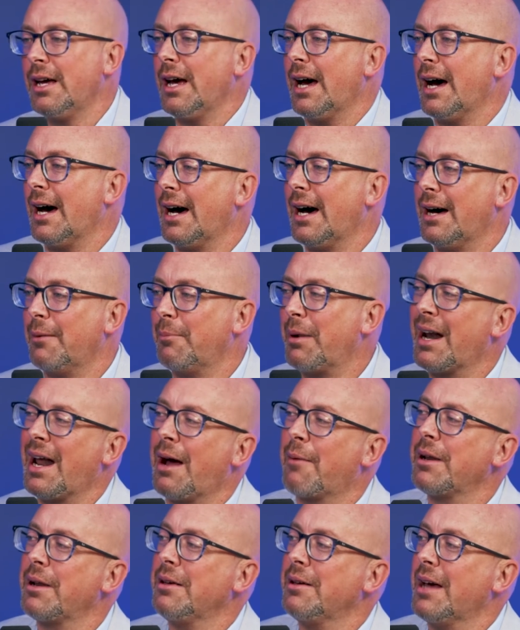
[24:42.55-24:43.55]
About
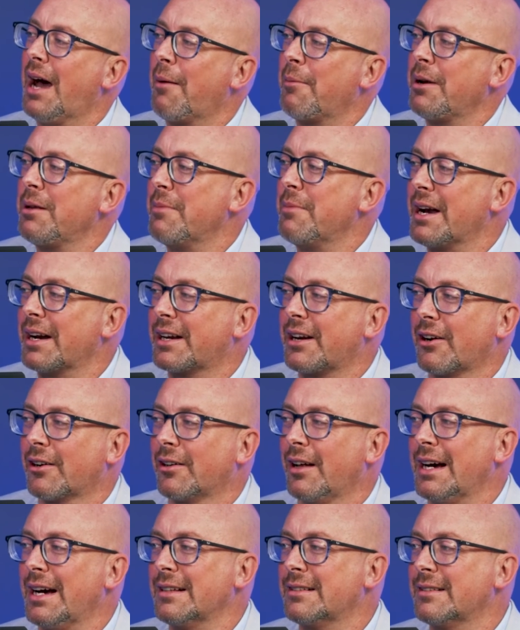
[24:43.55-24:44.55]
how many Medicare
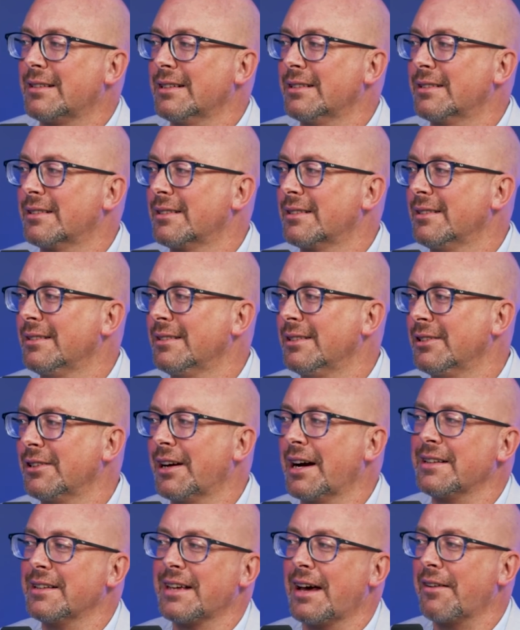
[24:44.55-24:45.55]
clients do you
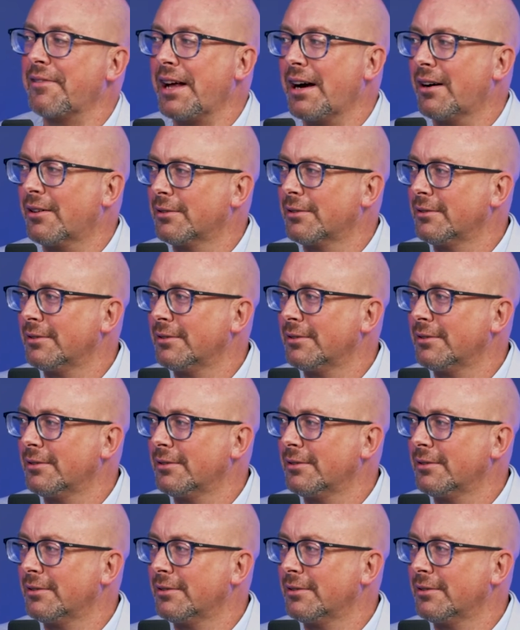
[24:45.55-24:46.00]
guys have now?